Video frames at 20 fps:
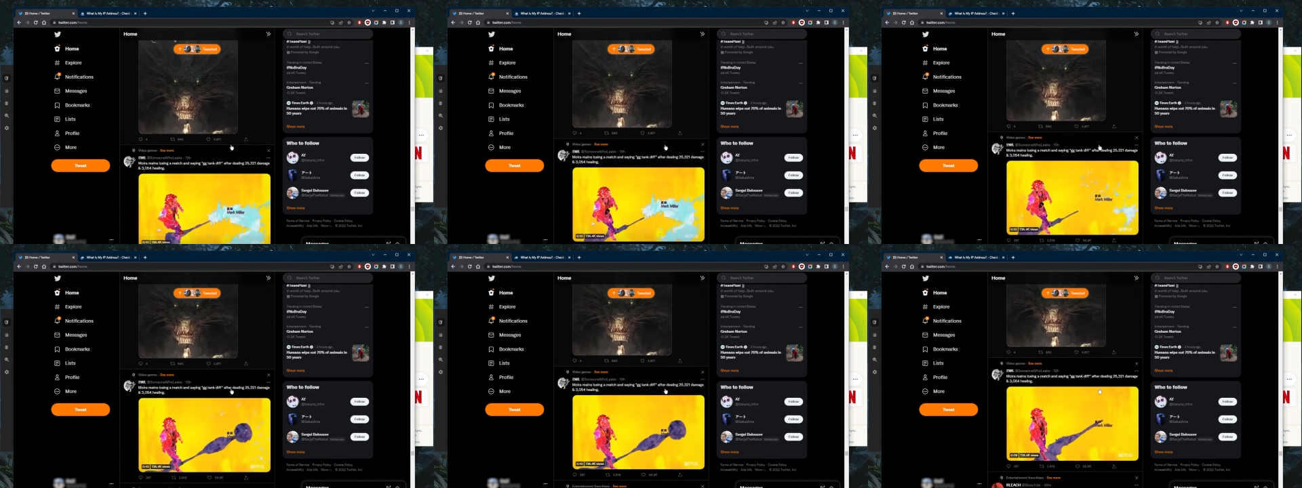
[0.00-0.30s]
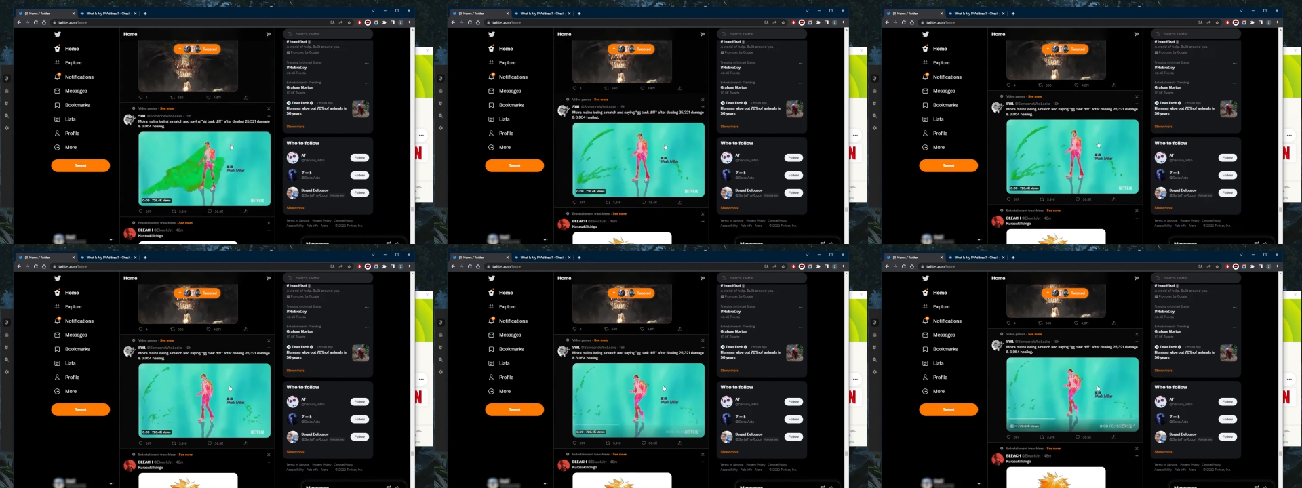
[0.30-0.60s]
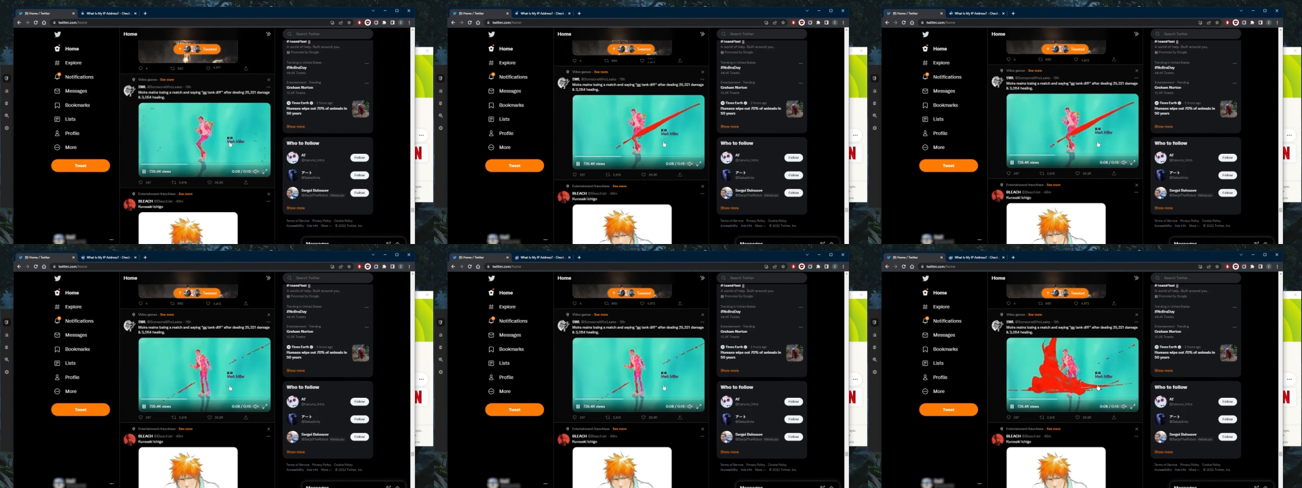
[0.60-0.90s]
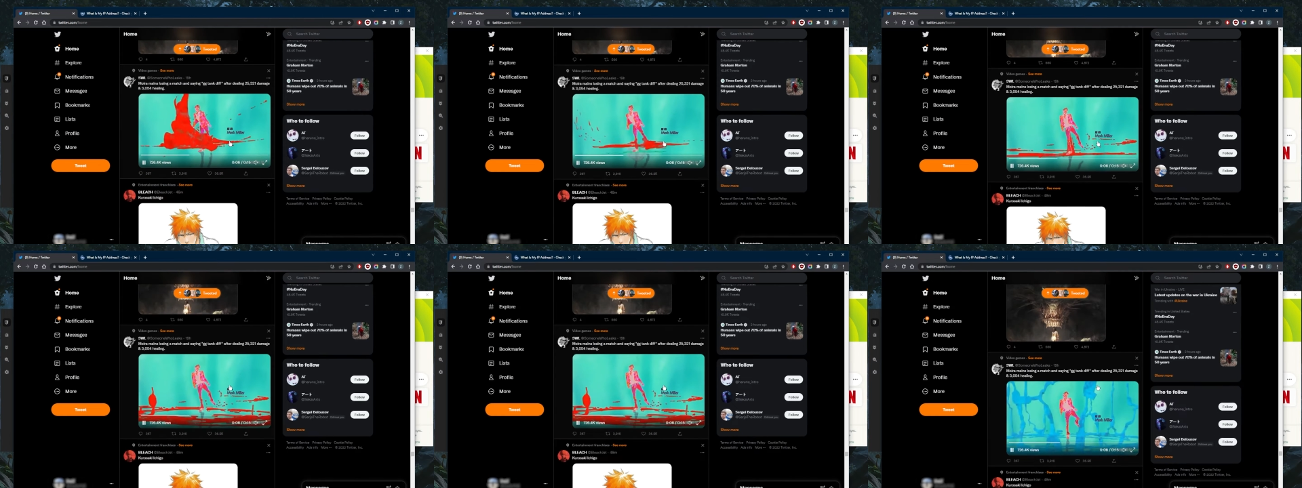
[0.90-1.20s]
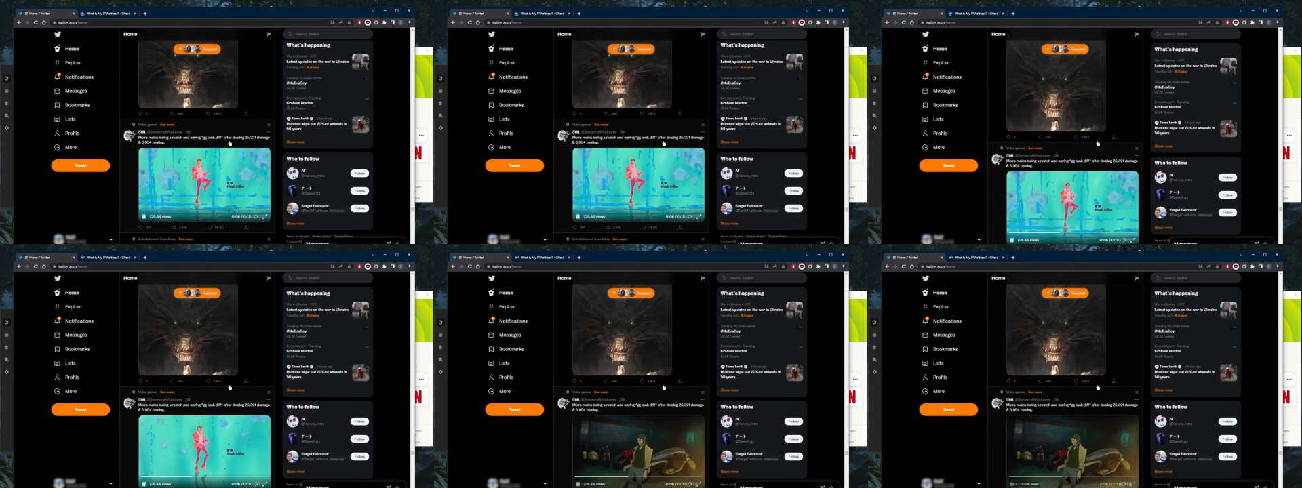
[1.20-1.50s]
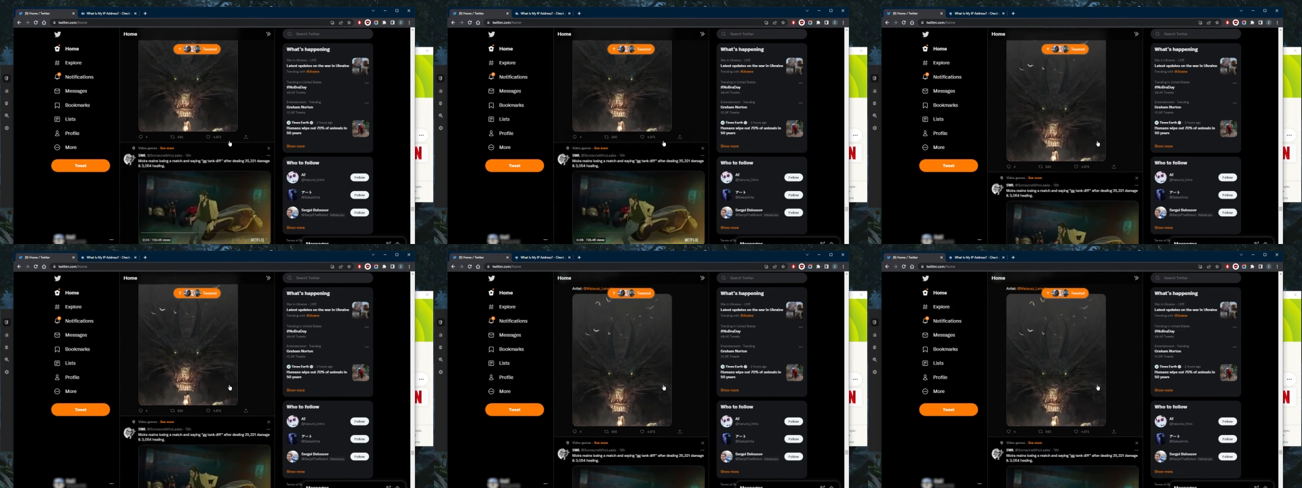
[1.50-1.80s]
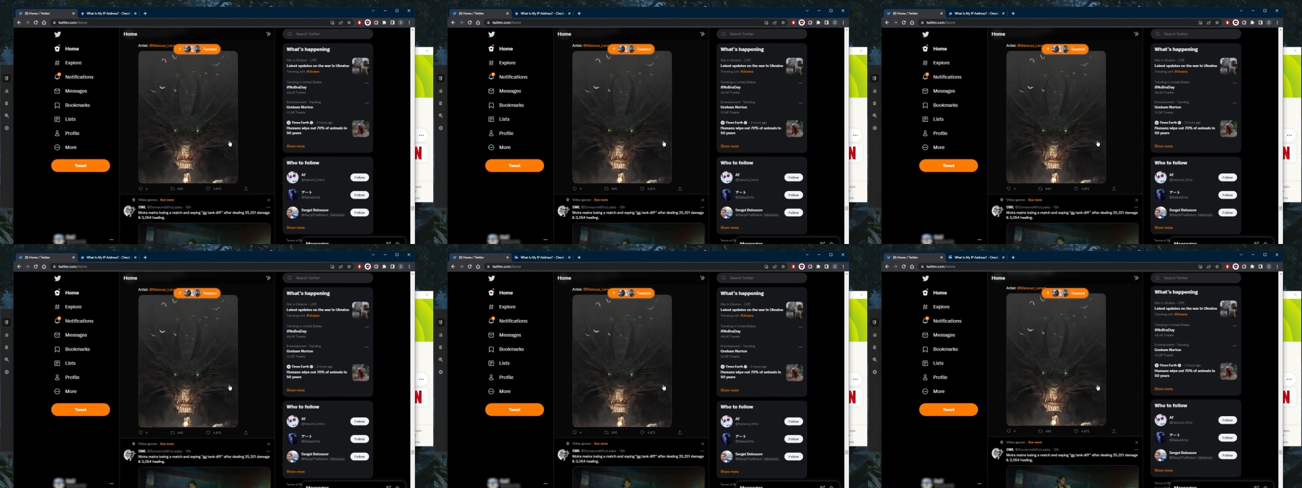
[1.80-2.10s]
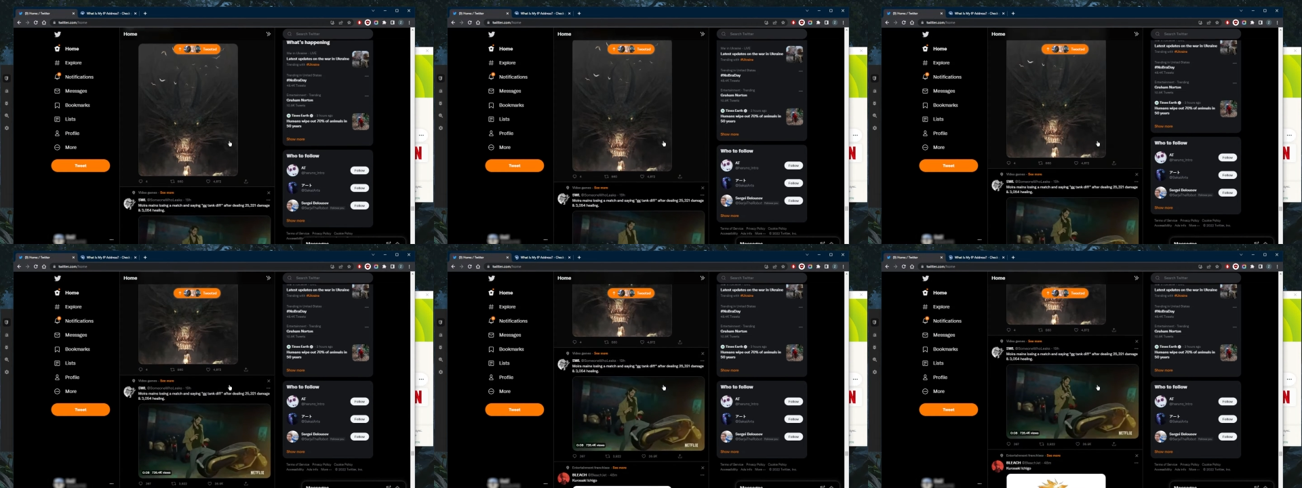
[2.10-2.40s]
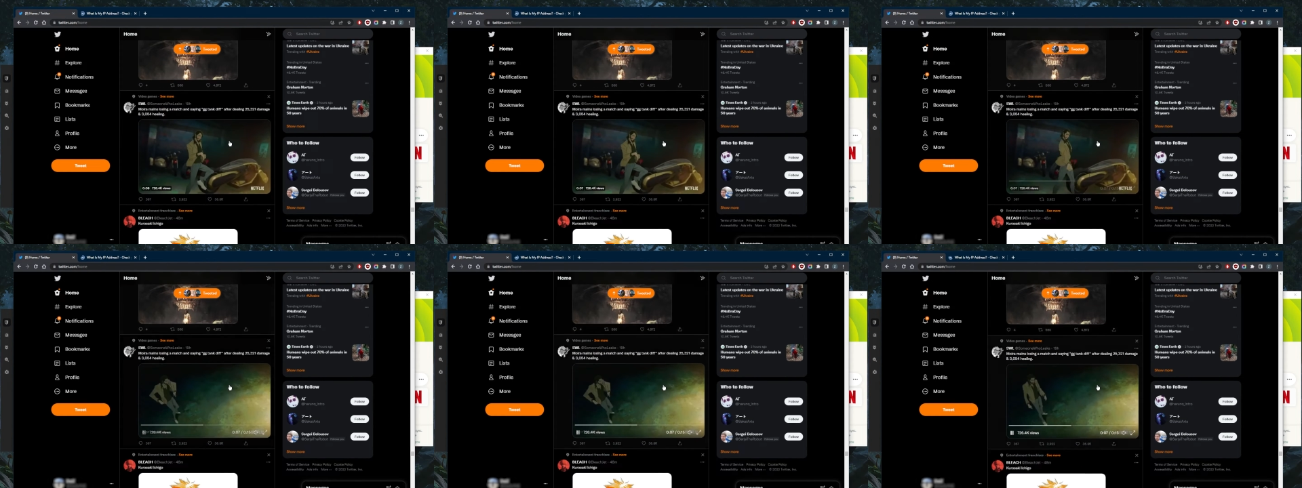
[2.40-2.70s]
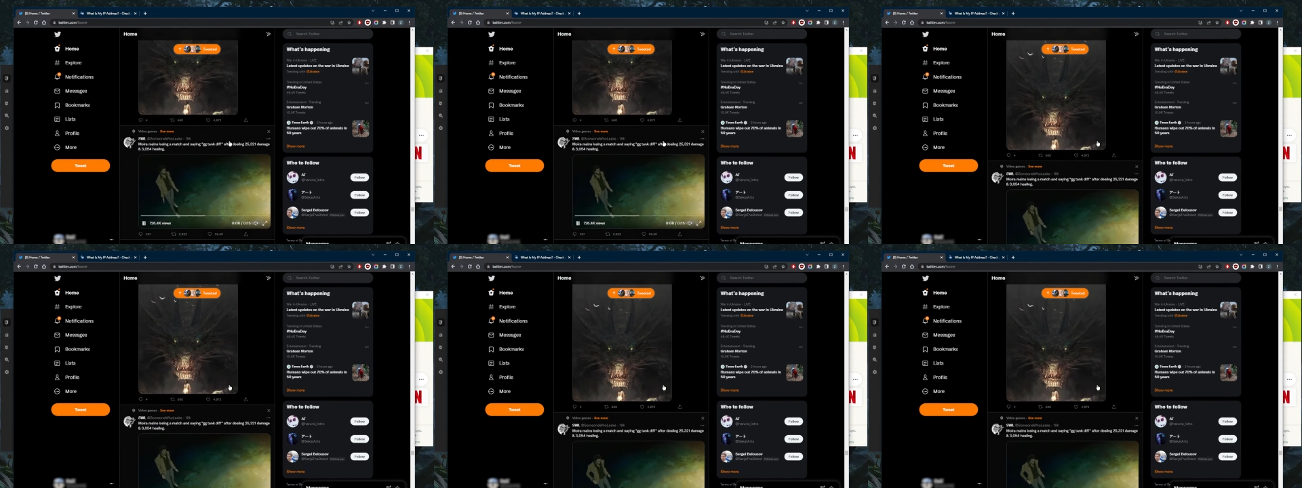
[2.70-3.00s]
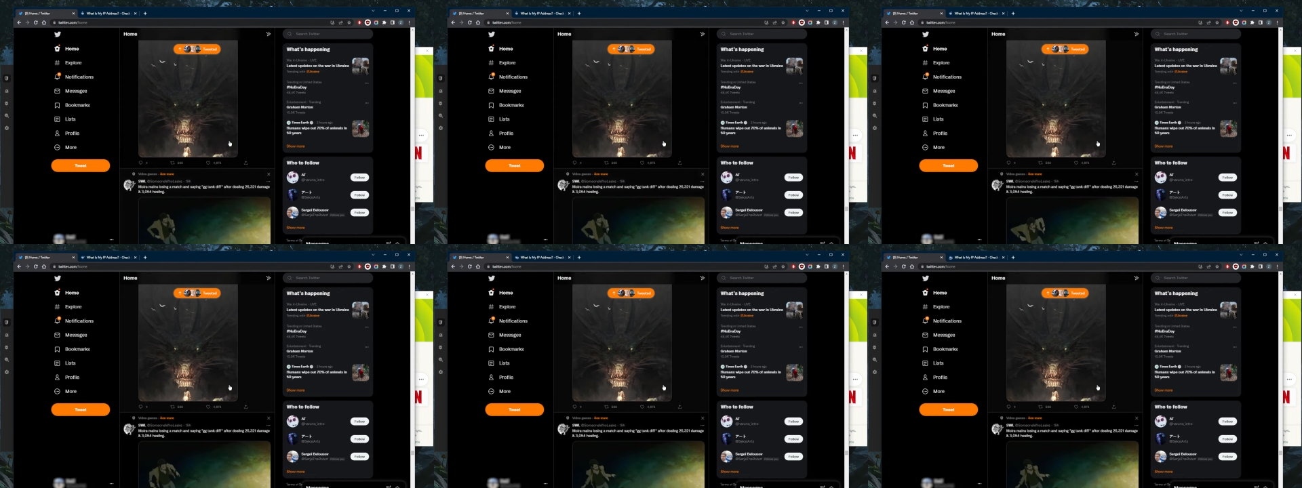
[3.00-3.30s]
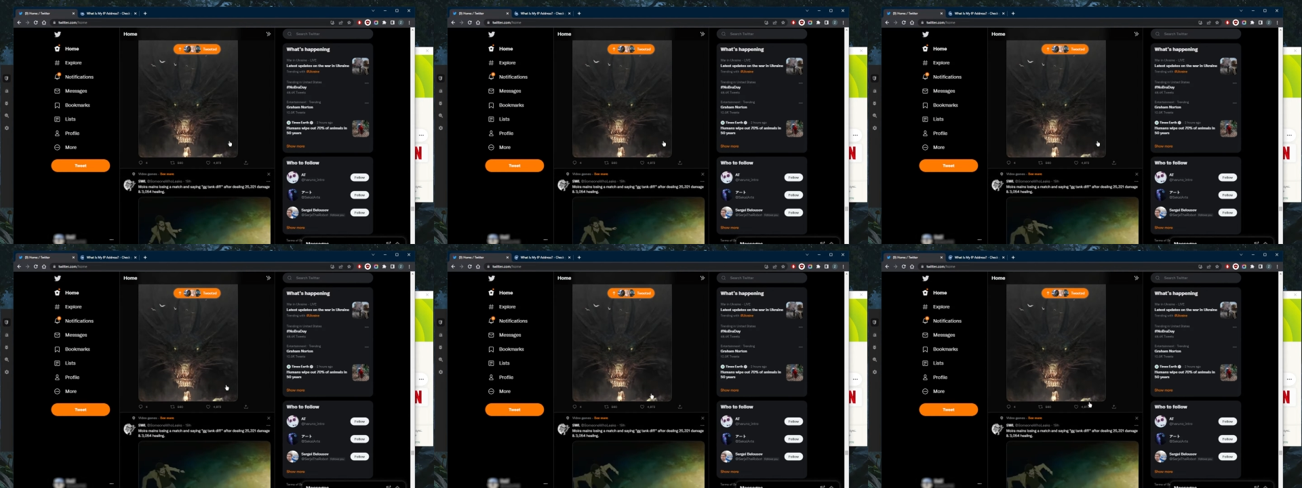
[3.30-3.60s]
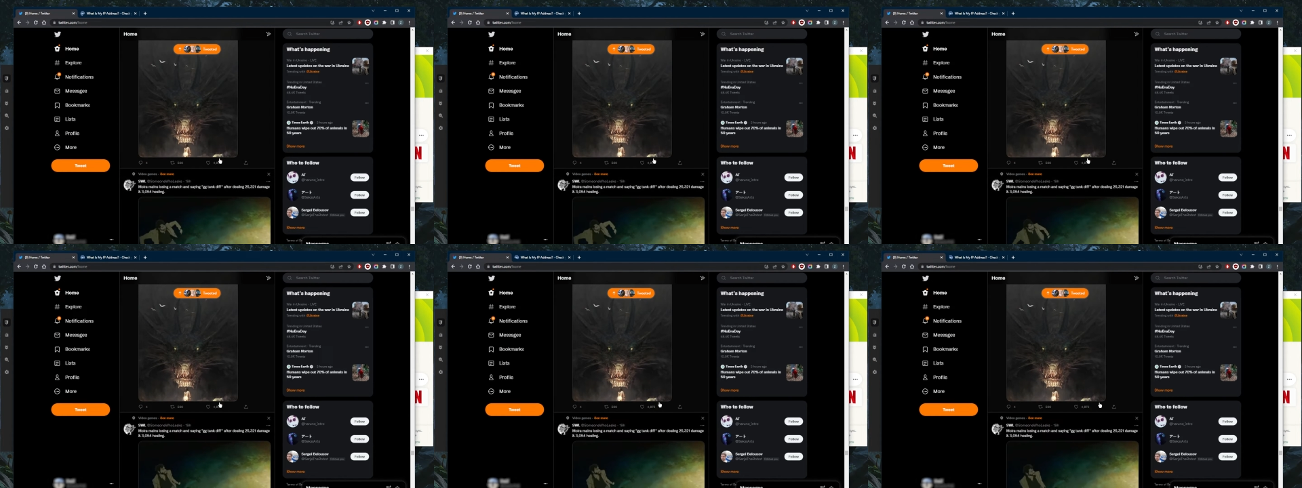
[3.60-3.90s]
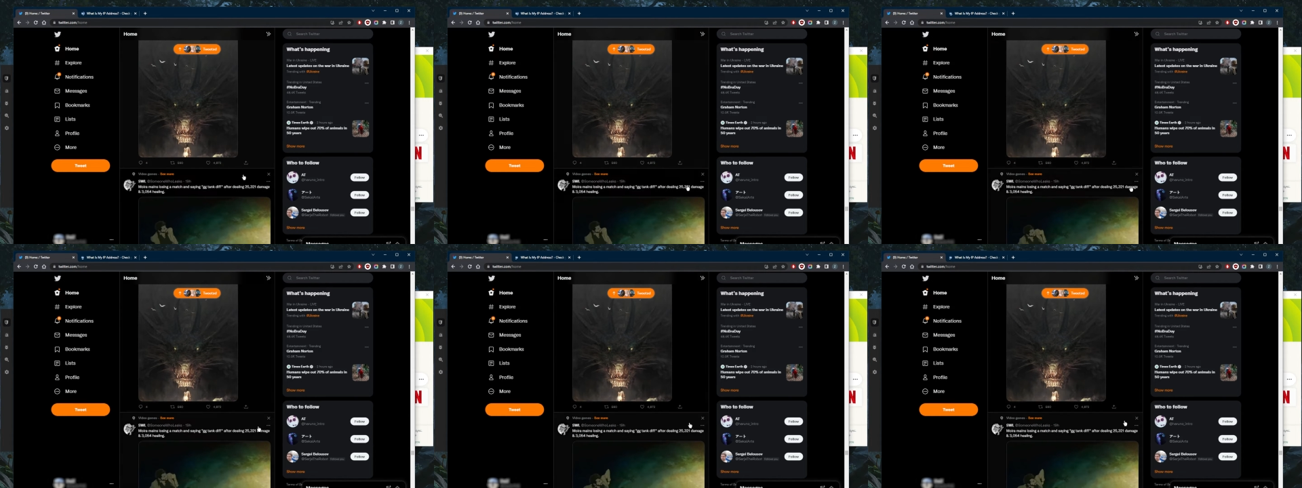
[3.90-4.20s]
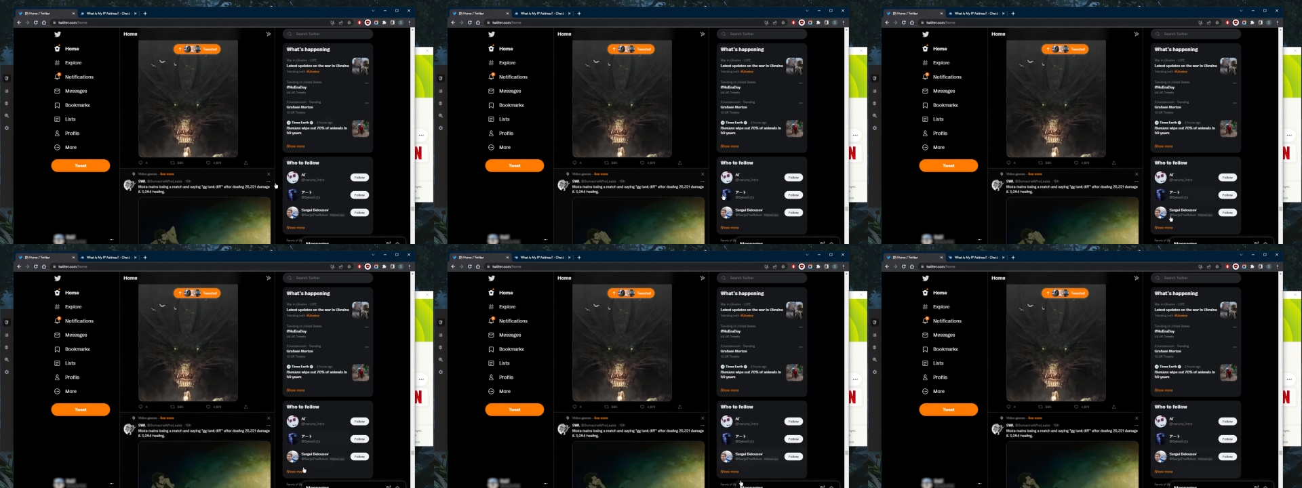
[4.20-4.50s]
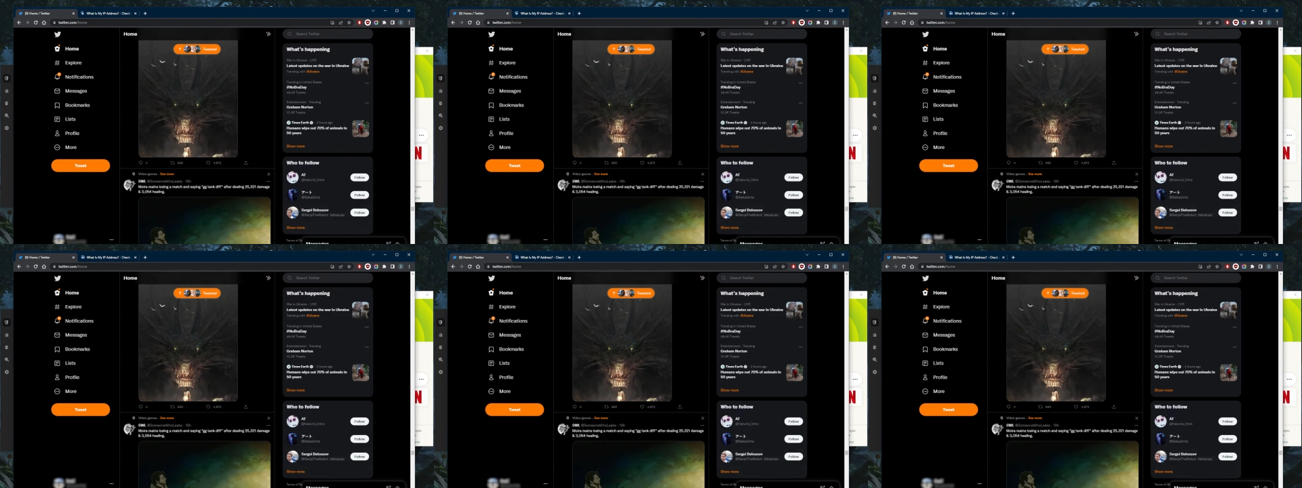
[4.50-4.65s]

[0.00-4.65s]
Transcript: (no speaker visible)